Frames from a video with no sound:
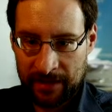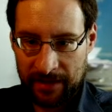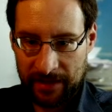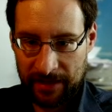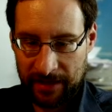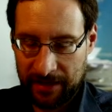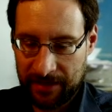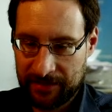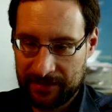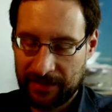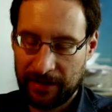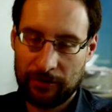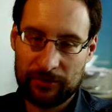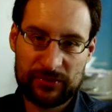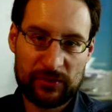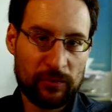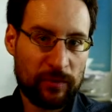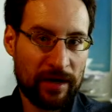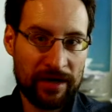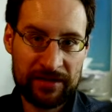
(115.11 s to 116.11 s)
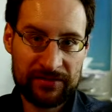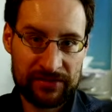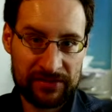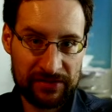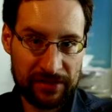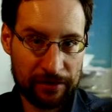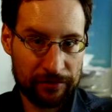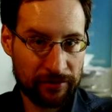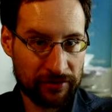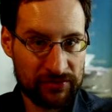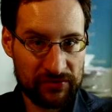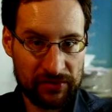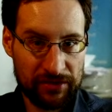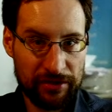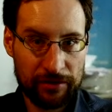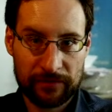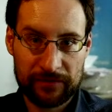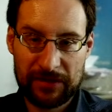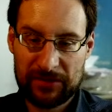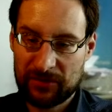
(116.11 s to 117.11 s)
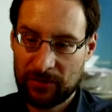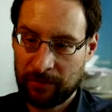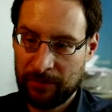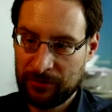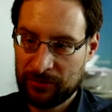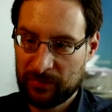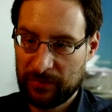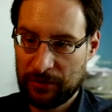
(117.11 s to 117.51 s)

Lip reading: And also why is there not the year of desktop Linux?